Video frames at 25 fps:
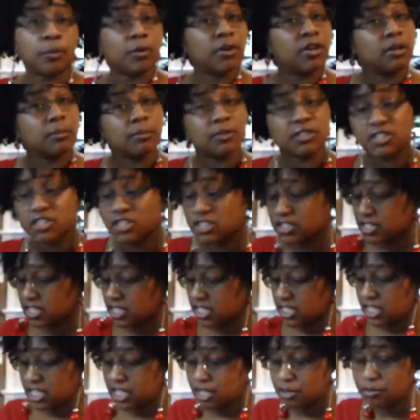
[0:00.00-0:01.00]
pretty much
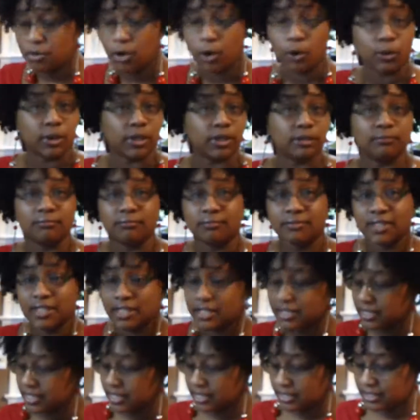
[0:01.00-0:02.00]
keep going,
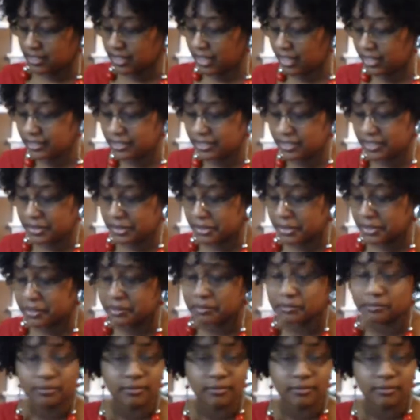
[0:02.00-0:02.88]
just like this.